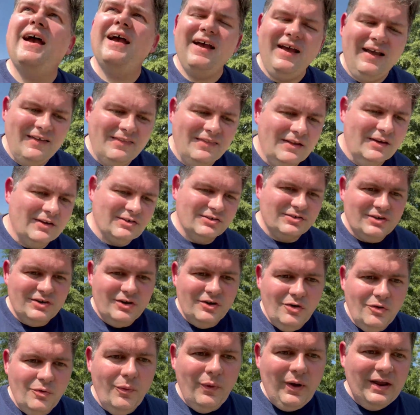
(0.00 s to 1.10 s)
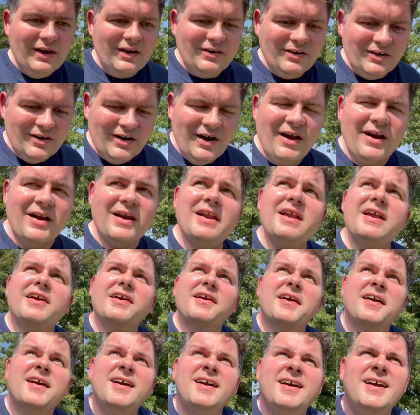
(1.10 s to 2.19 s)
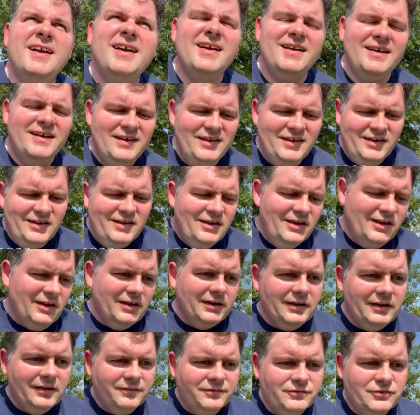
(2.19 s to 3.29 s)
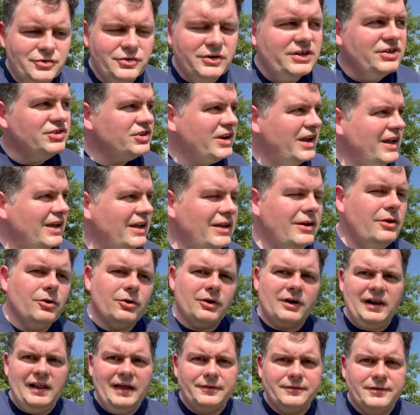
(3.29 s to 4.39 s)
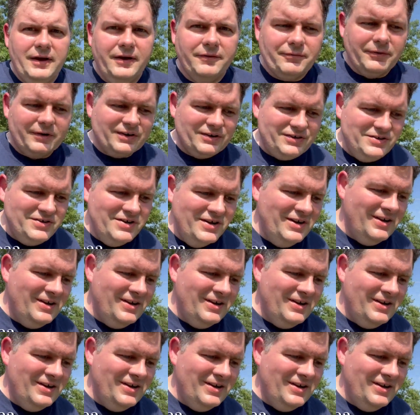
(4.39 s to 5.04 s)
And there's nowhere near enough tree shade or cloud coverage.